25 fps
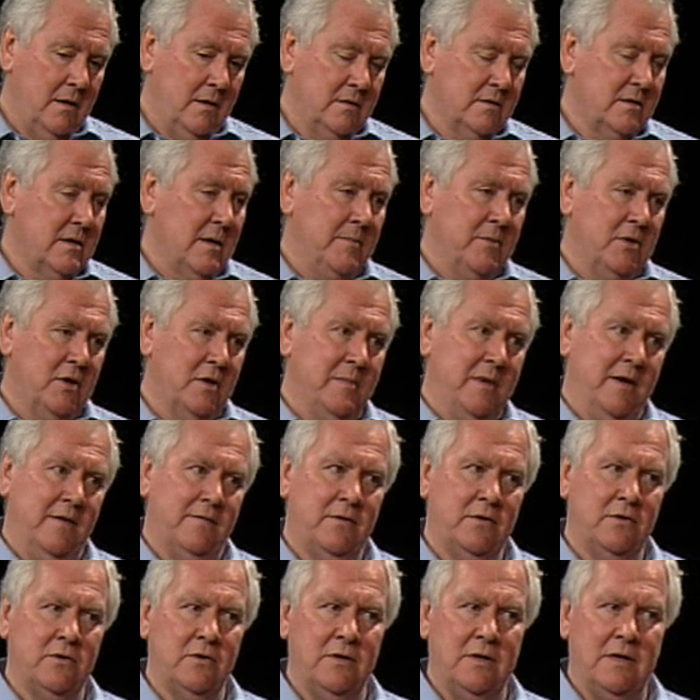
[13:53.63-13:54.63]
sometime
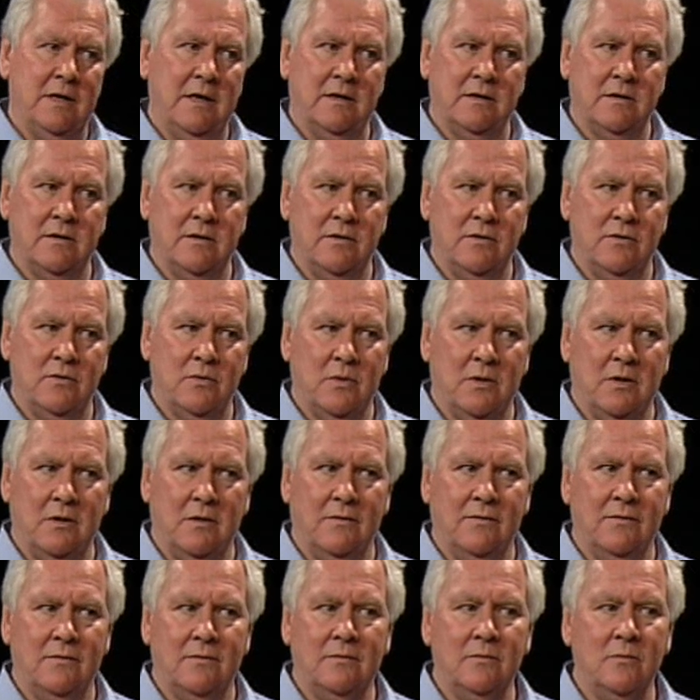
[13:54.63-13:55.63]
after
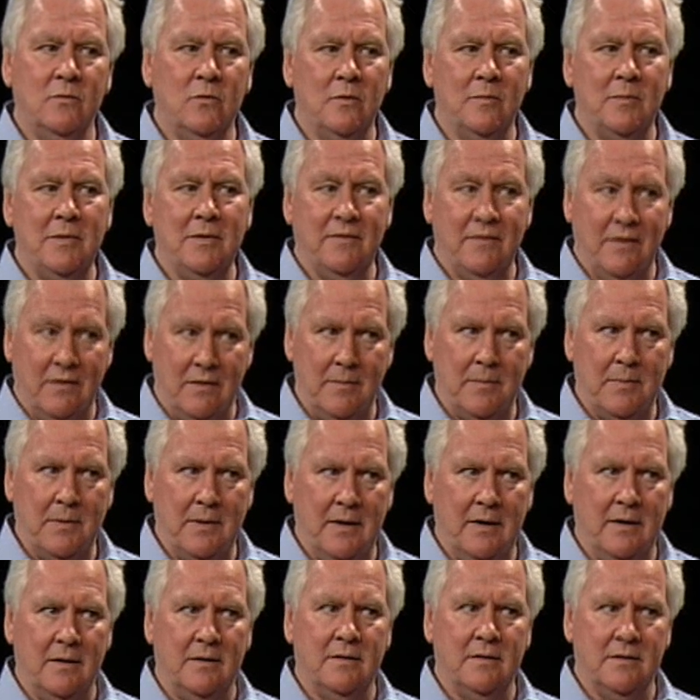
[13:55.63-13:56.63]
2012, we'll be very
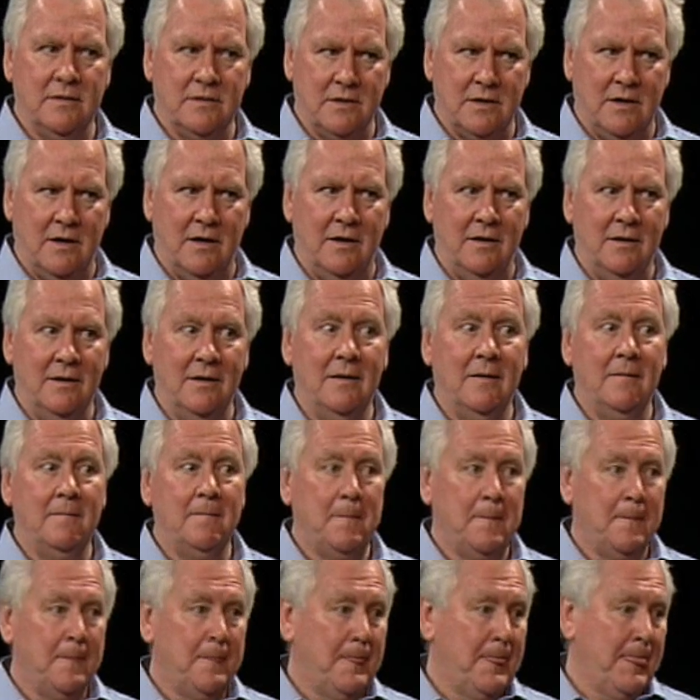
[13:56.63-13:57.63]
proud to say
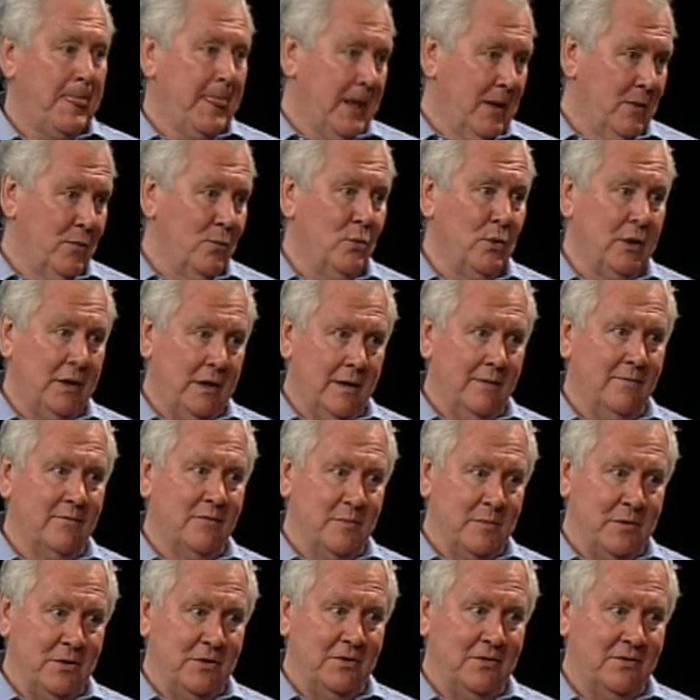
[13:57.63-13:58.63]
we come
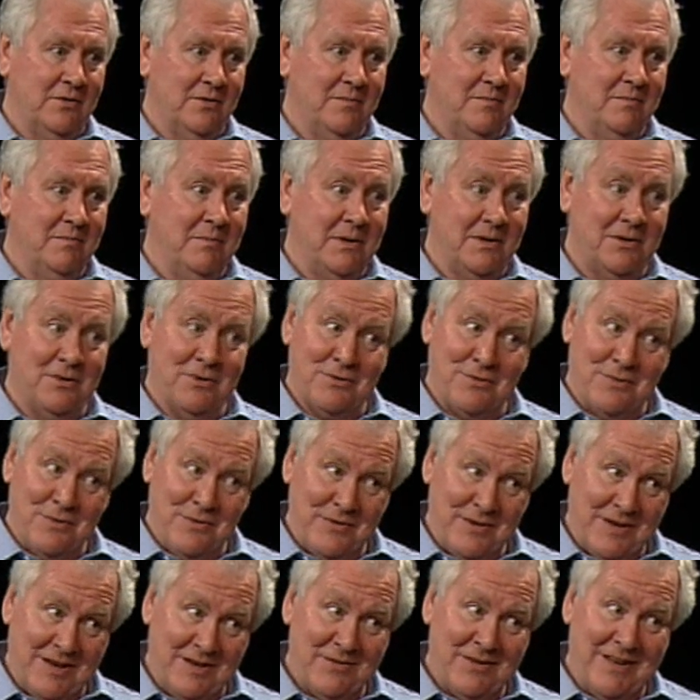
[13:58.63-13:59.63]
from Earth, because
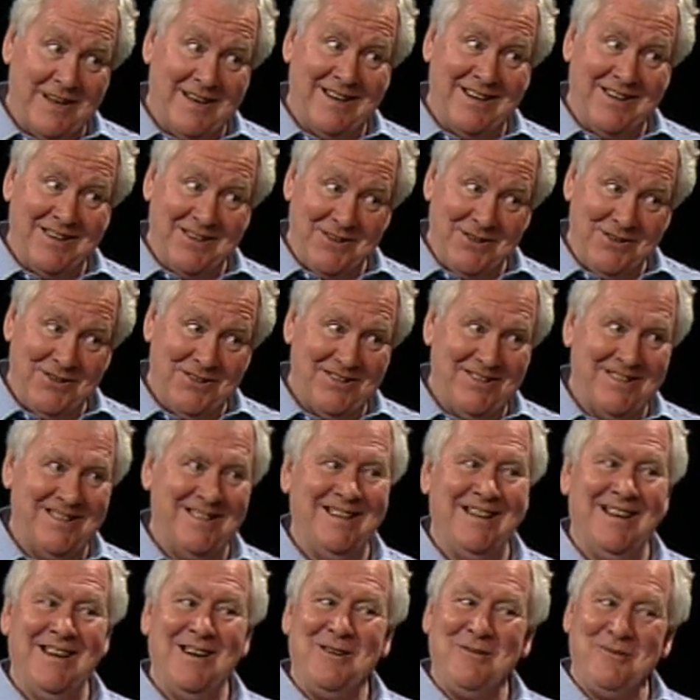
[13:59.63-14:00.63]
we've elevated Earth
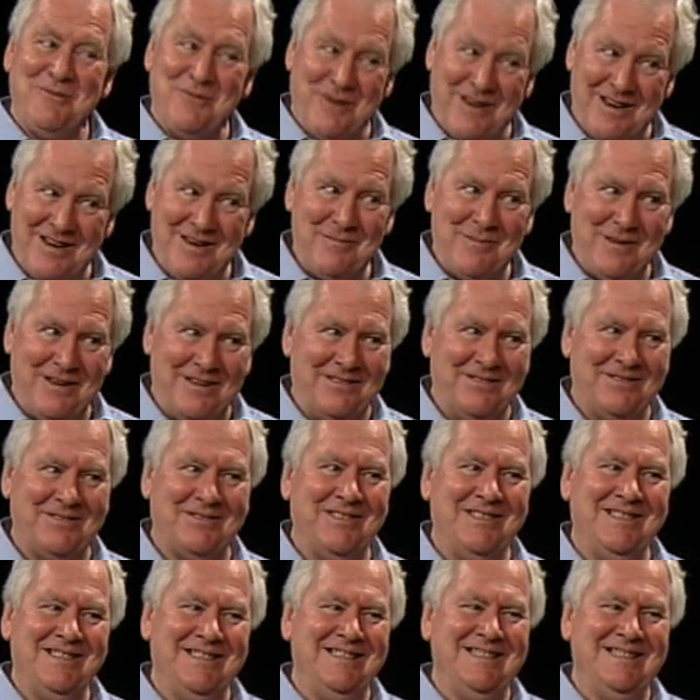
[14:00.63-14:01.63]
way above